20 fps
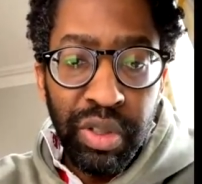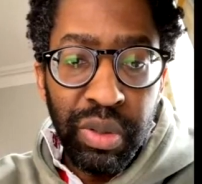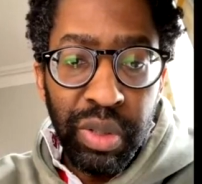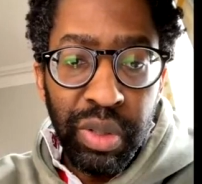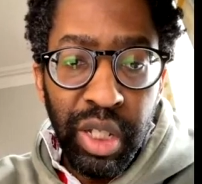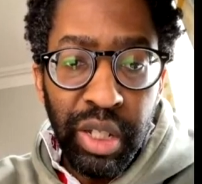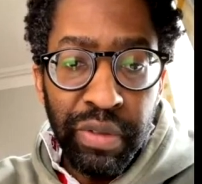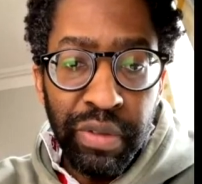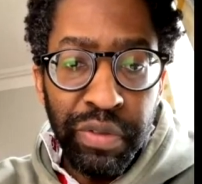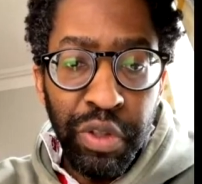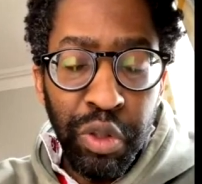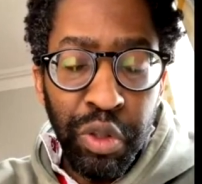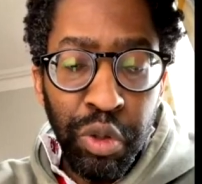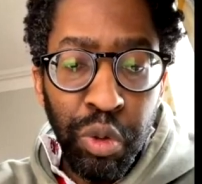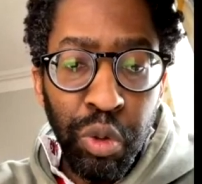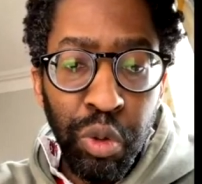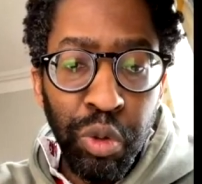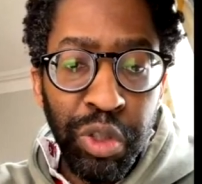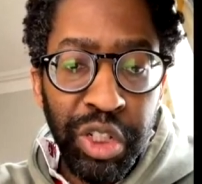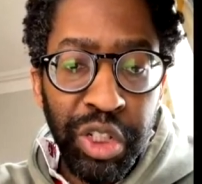If you can
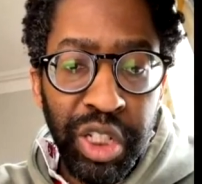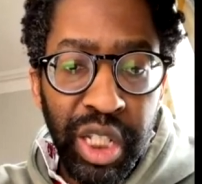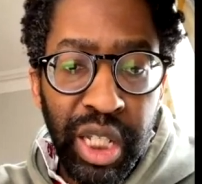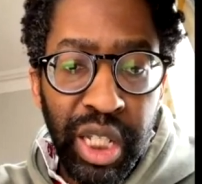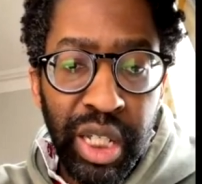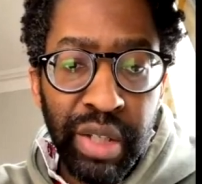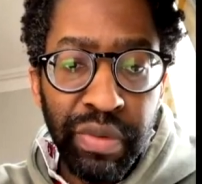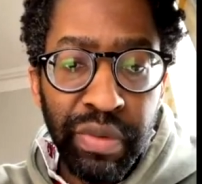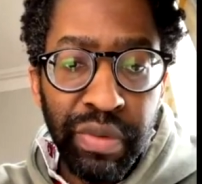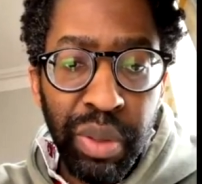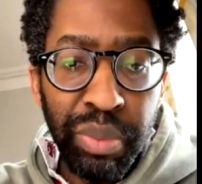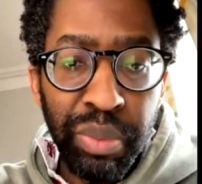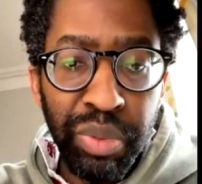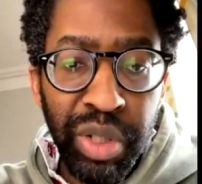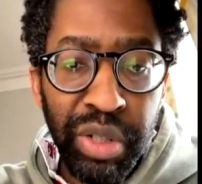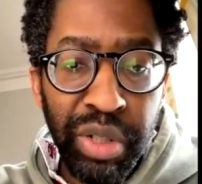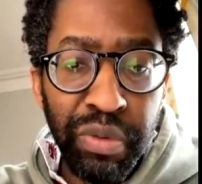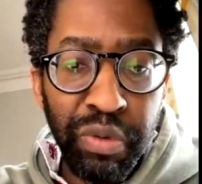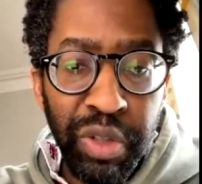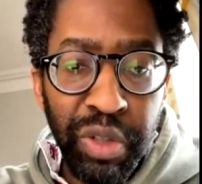all just give a
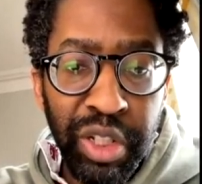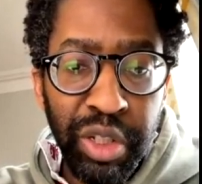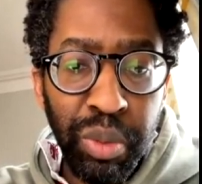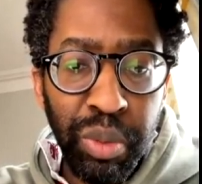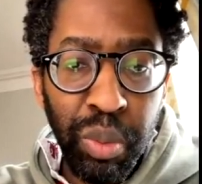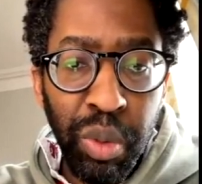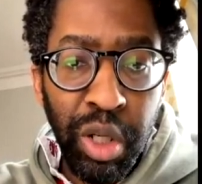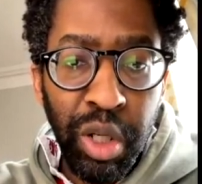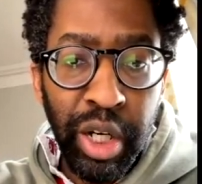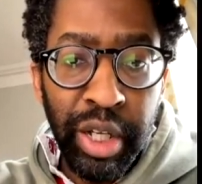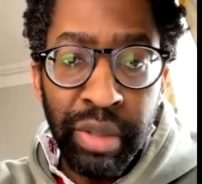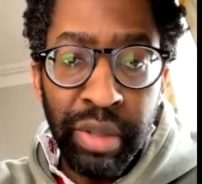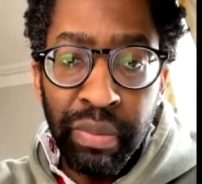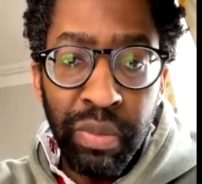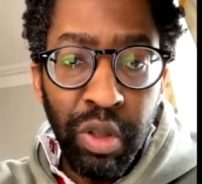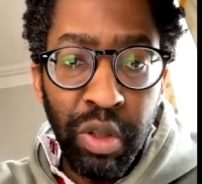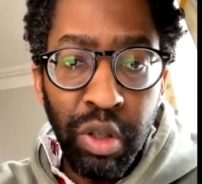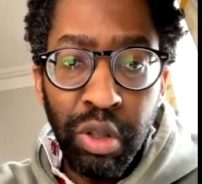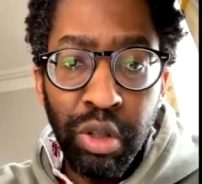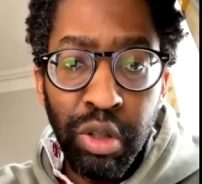brief reason why.
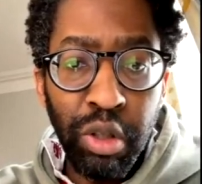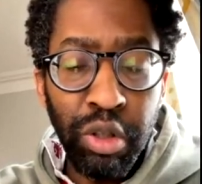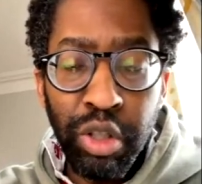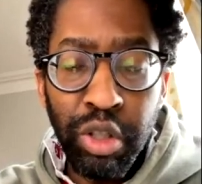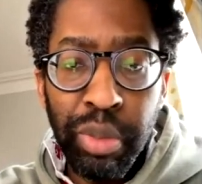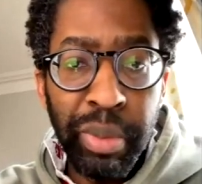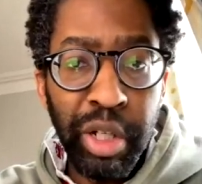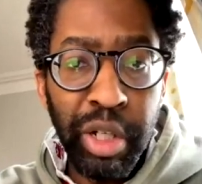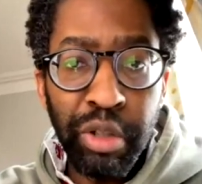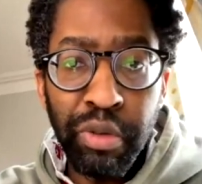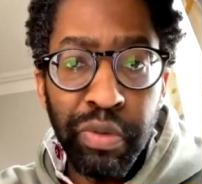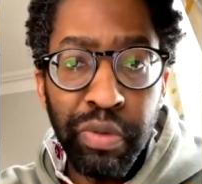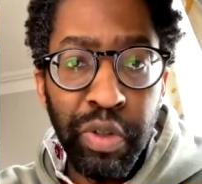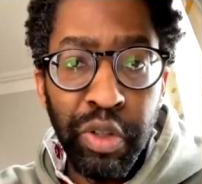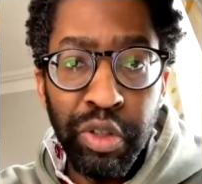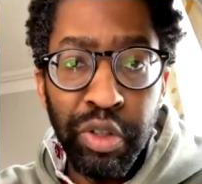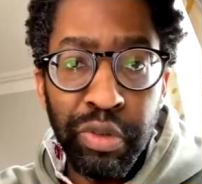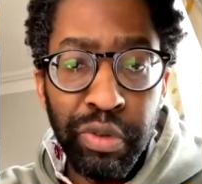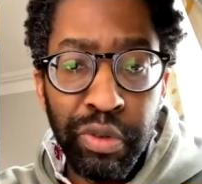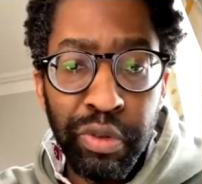Unlock your
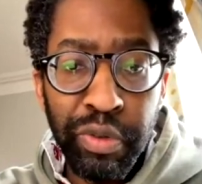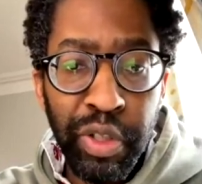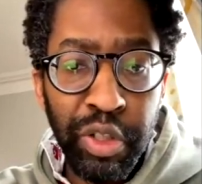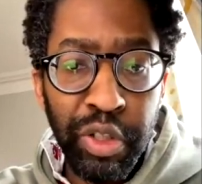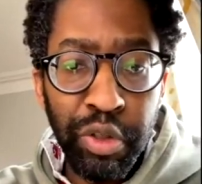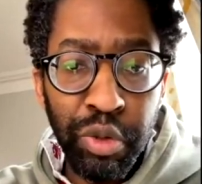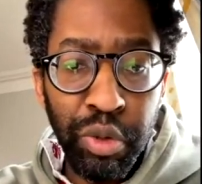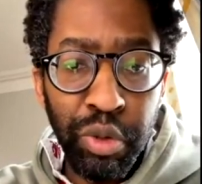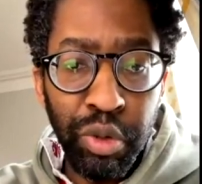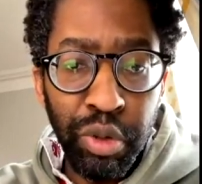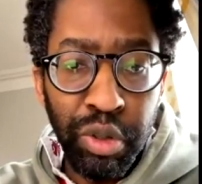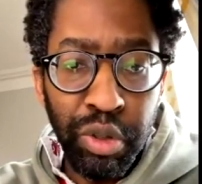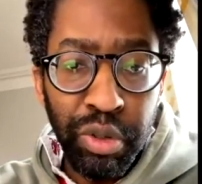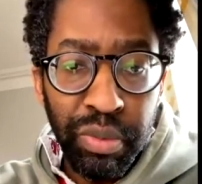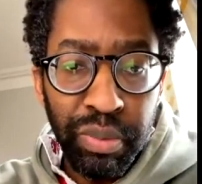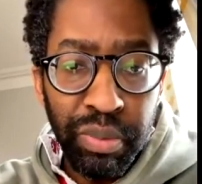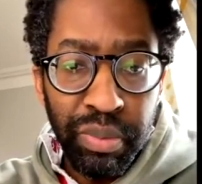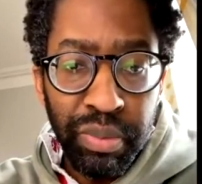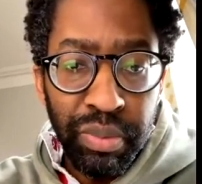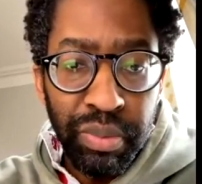microphones, feel free to talk.
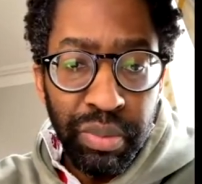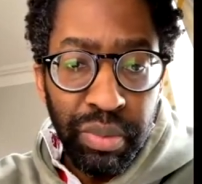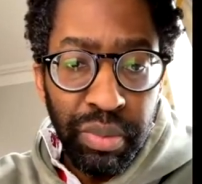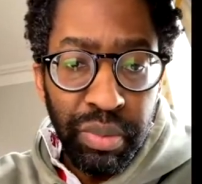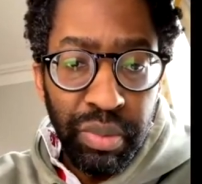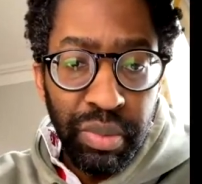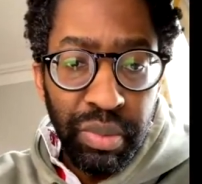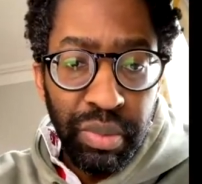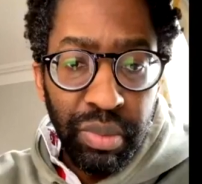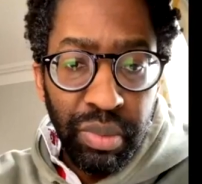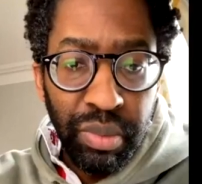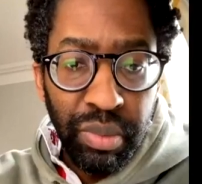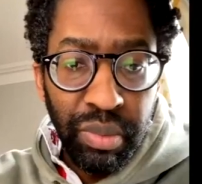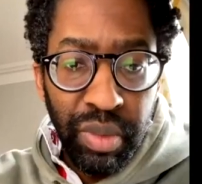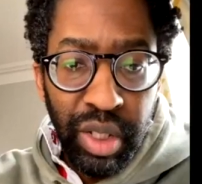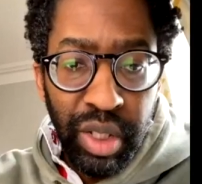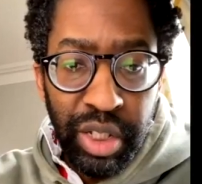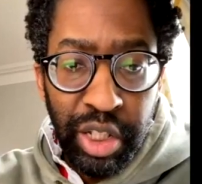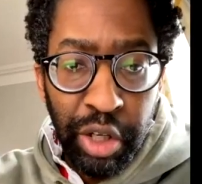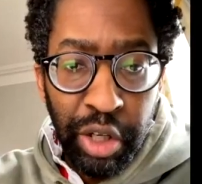
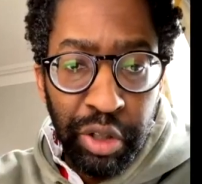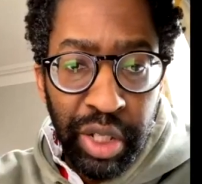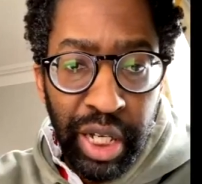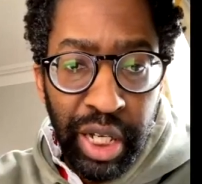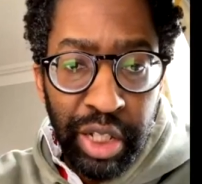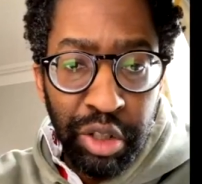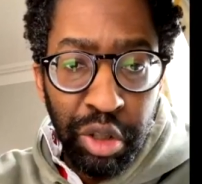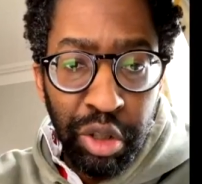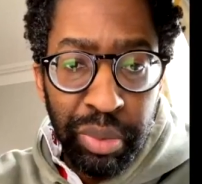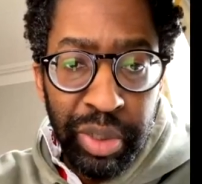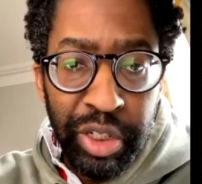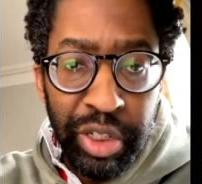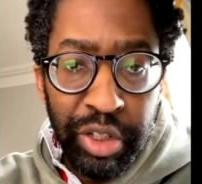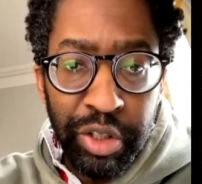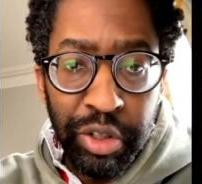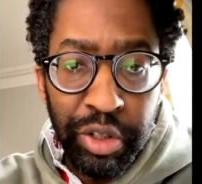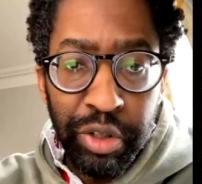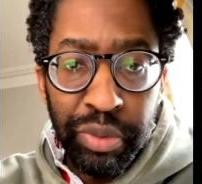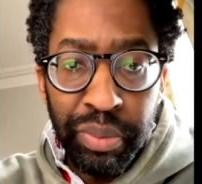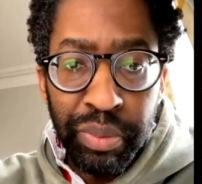Is that okay, Tommy, to do?